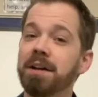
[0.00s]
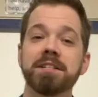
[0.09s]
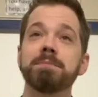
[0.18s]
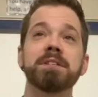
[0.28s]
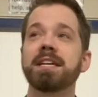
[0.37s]

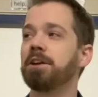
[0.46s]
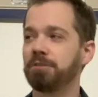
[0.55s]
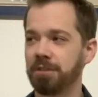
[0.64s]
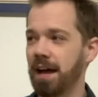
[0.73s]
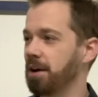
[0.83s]
It's a mosquito
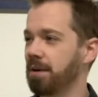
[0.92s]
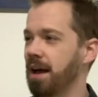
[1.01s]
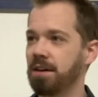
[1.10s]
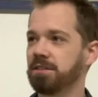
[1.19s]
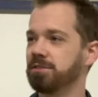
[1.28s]
flying
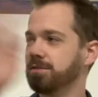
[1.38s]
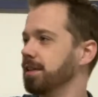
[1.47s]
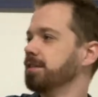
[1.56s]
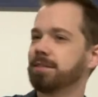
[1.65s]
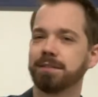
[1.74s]
around.
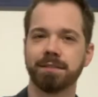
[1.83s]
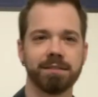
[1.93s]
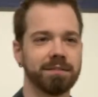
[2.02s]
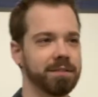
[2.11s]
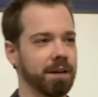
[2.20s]
Meh,
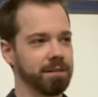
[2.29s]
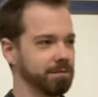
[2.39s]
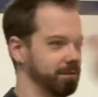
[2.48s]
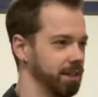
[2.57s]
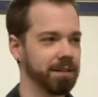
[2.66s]

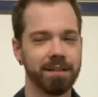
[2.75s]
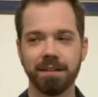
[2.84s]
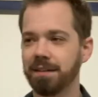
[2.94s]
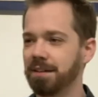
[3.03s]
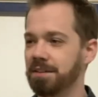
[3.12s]
meh.
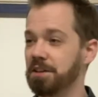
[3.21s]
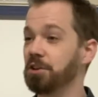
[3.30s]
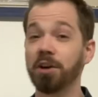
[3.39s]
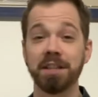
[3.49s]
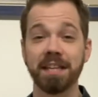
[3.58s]
Then you
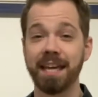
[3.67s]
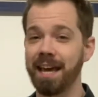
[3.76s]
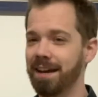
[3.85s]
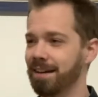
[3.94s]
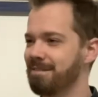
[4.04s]
look at the
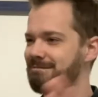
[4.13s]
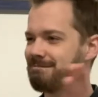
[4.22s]
kid.